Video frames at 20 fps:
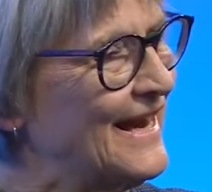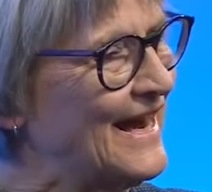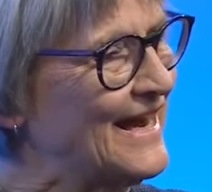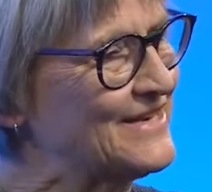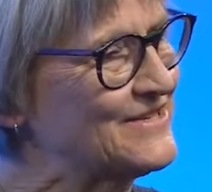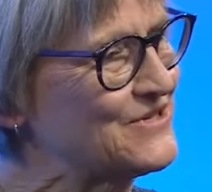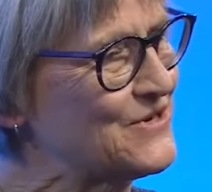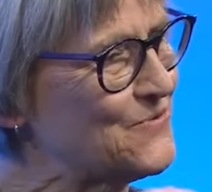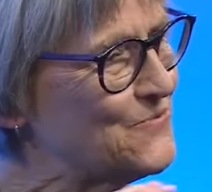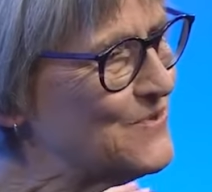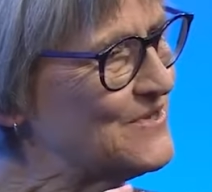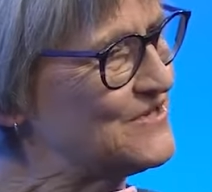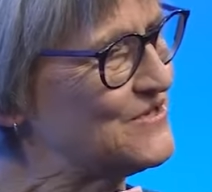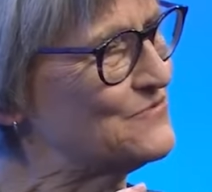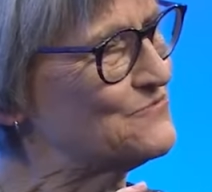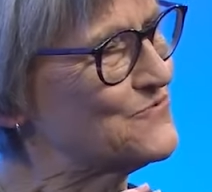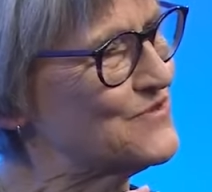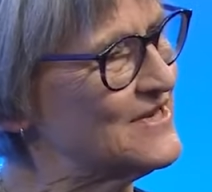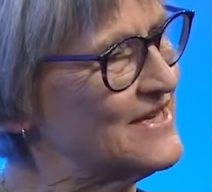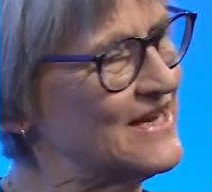And so it
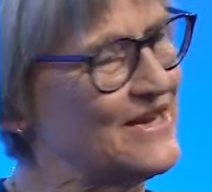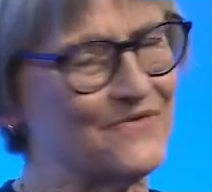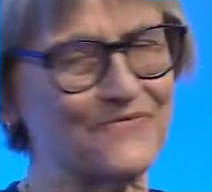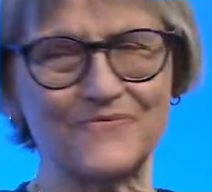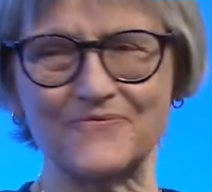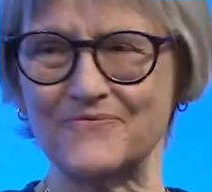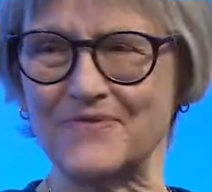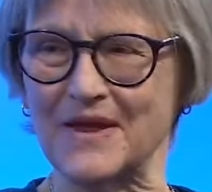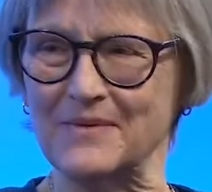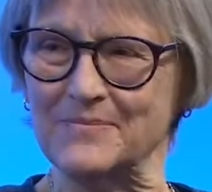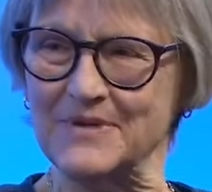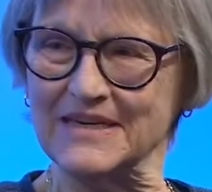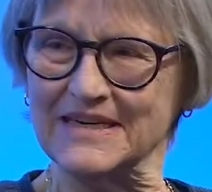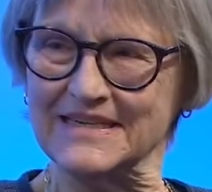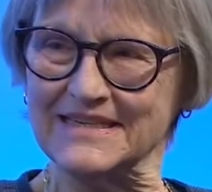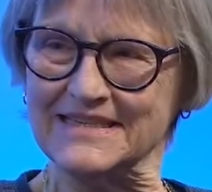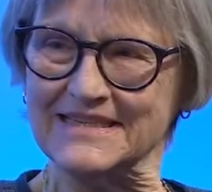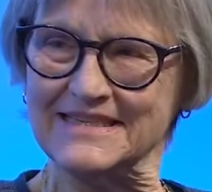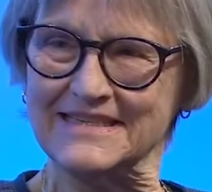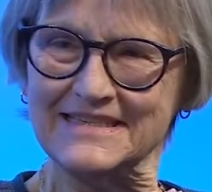wasn't really a
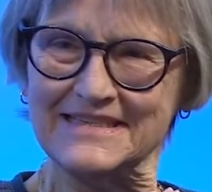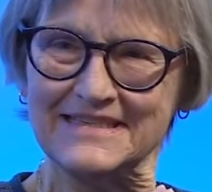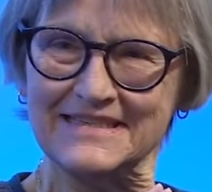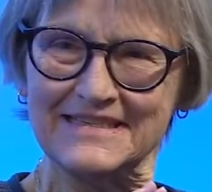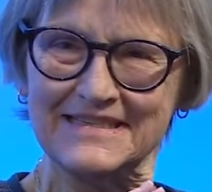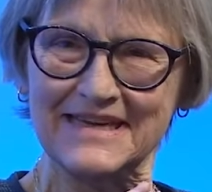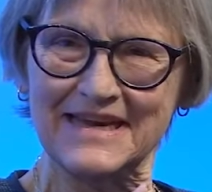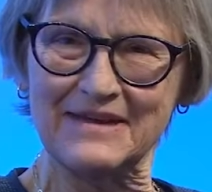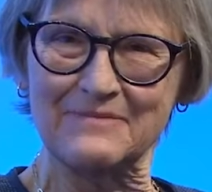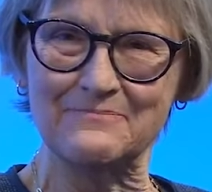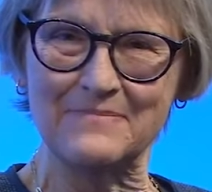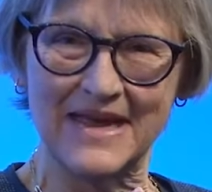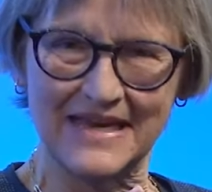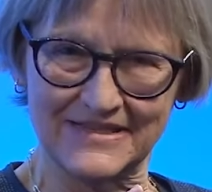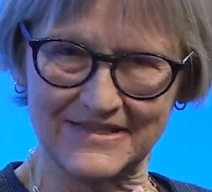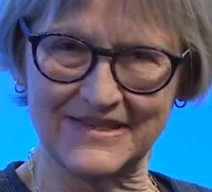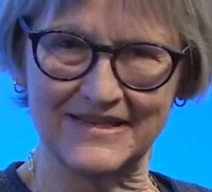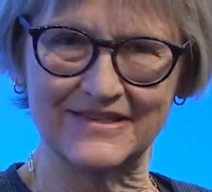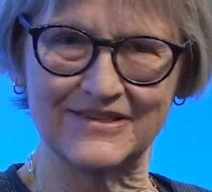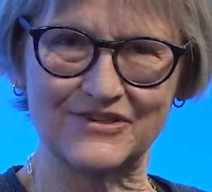feminist
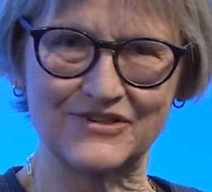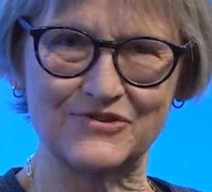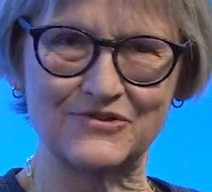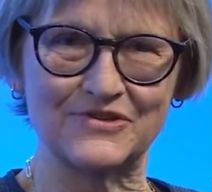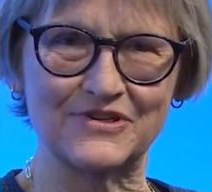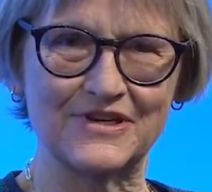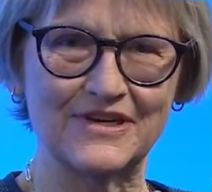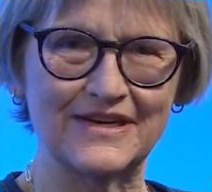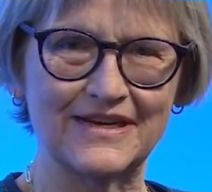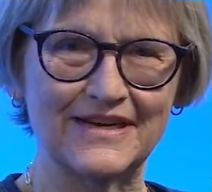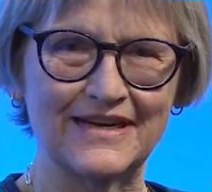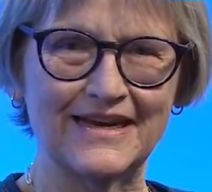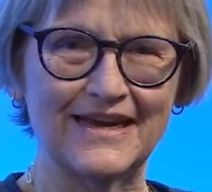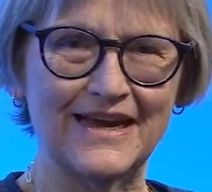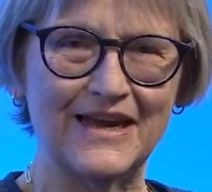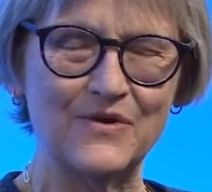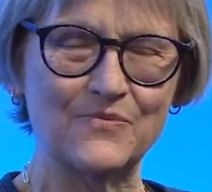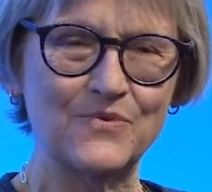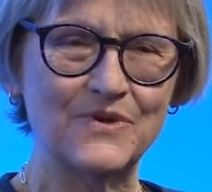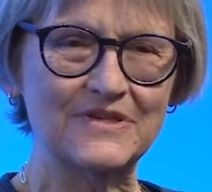message.
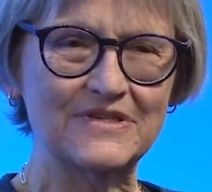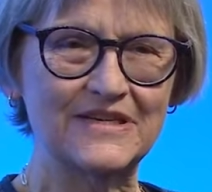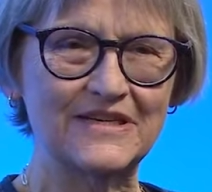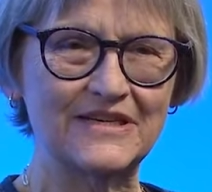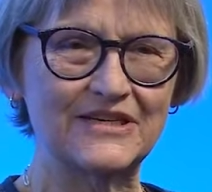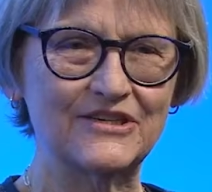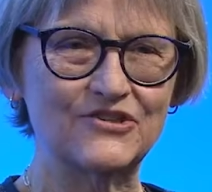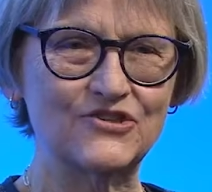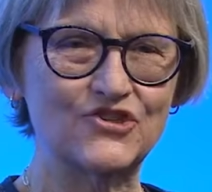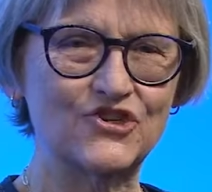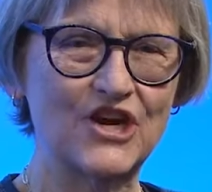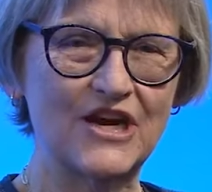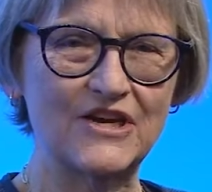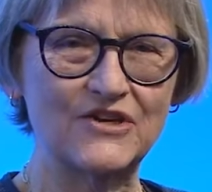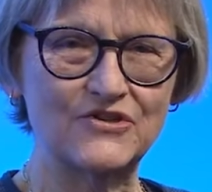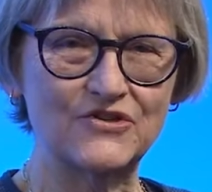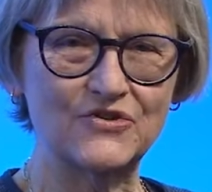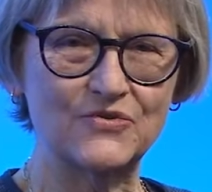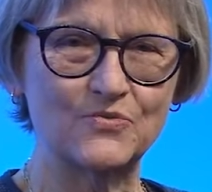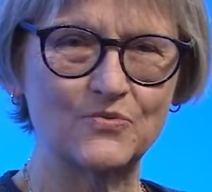It wasn't a
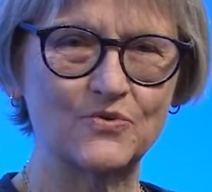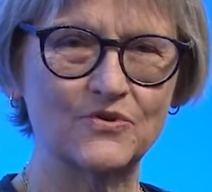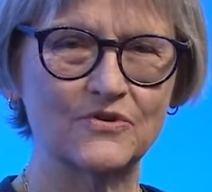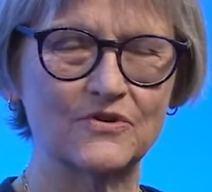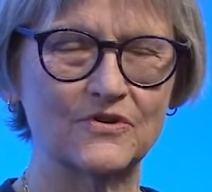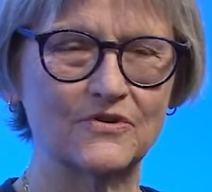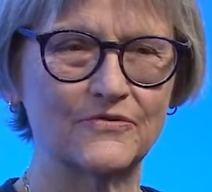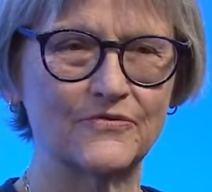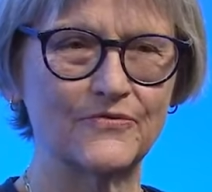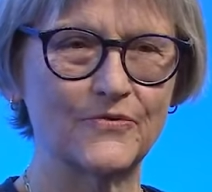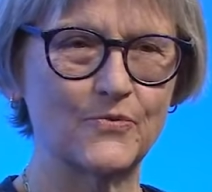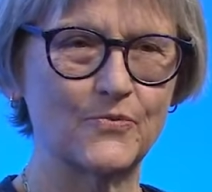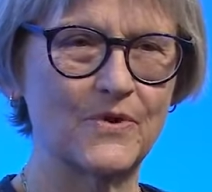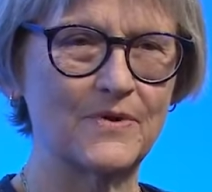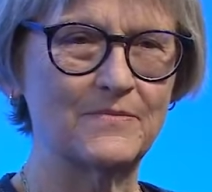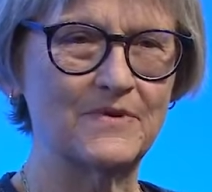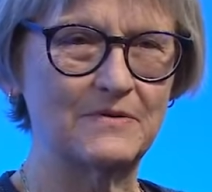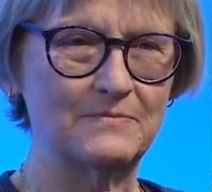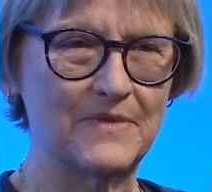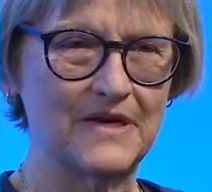change the world for
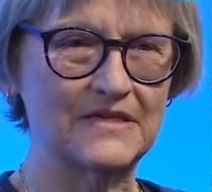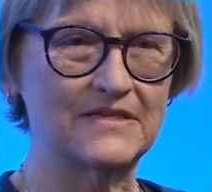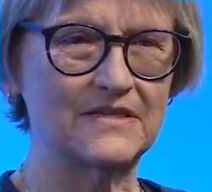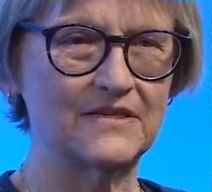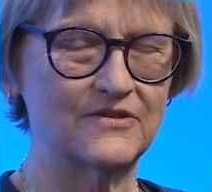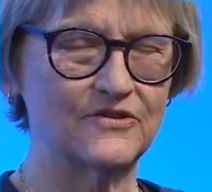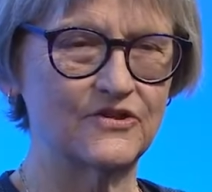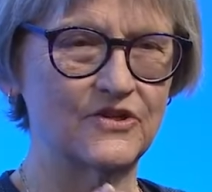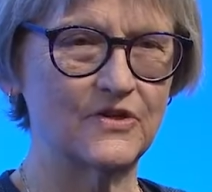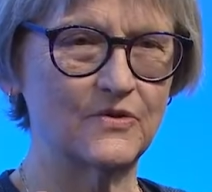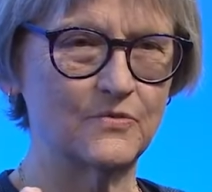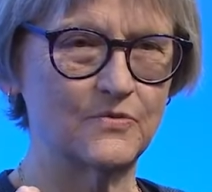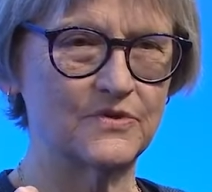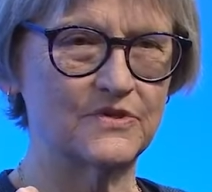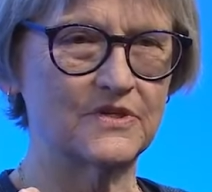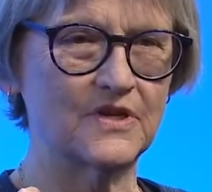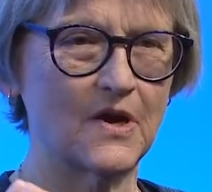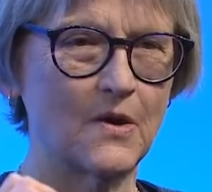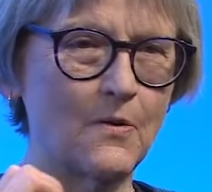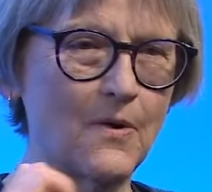women message. It
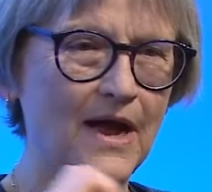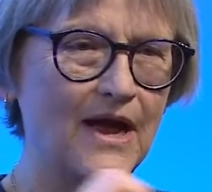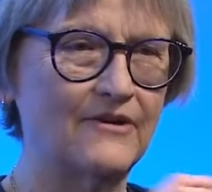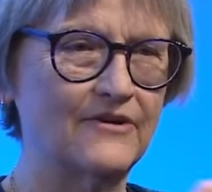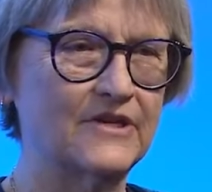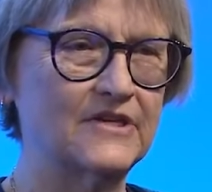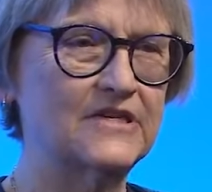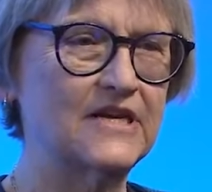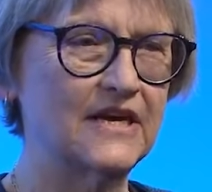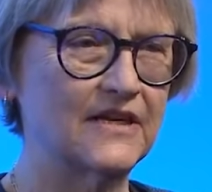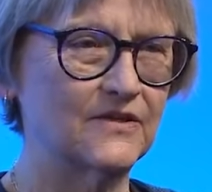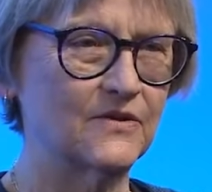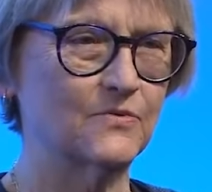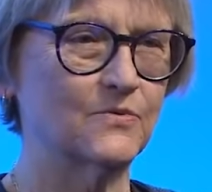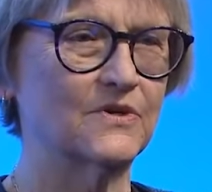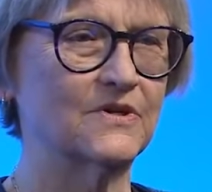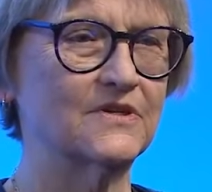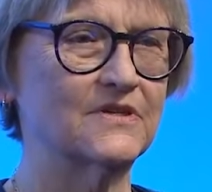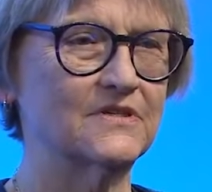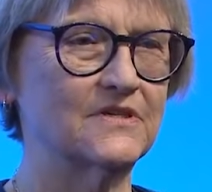was go out and take the
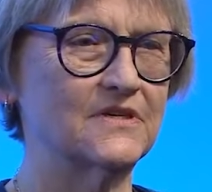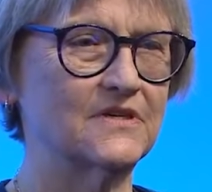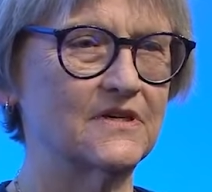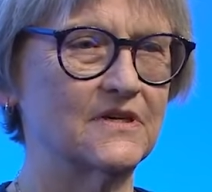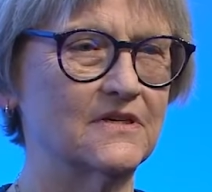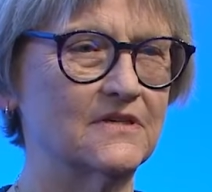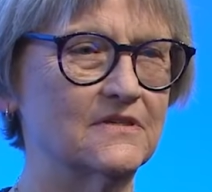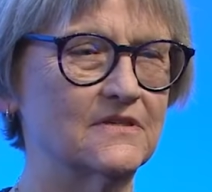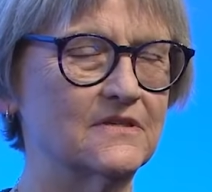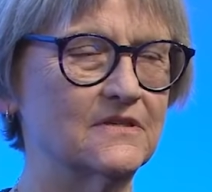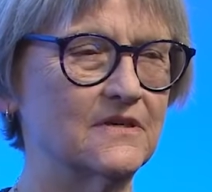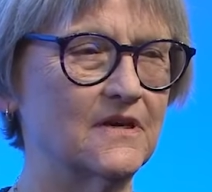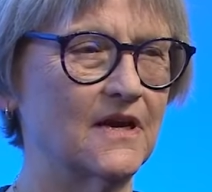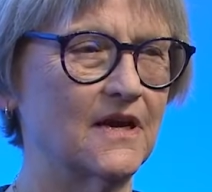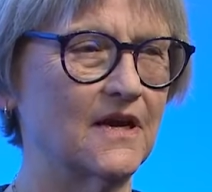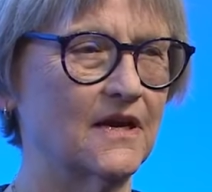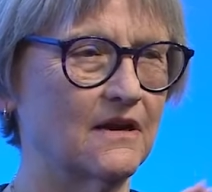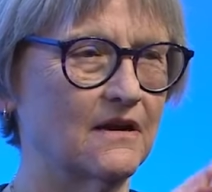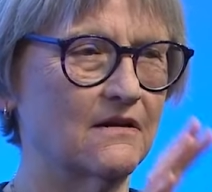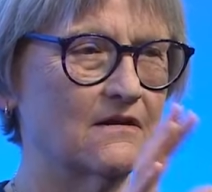world as it is
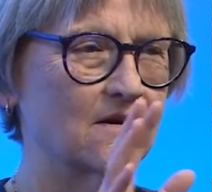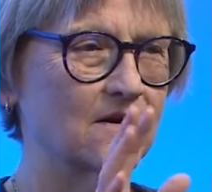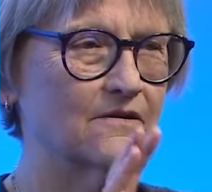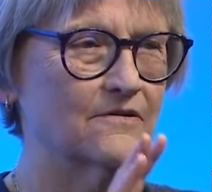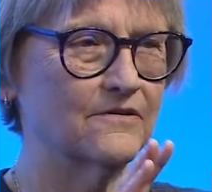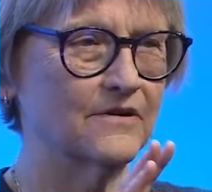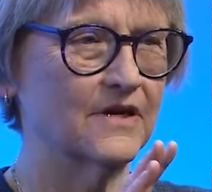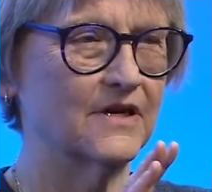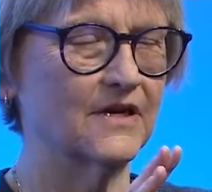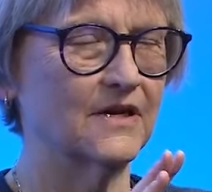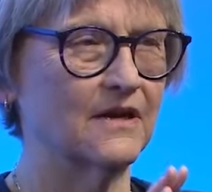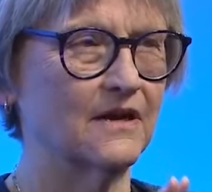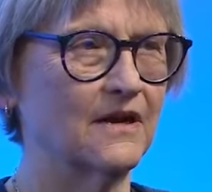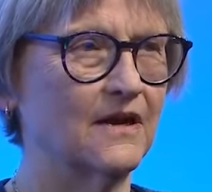and conquer it.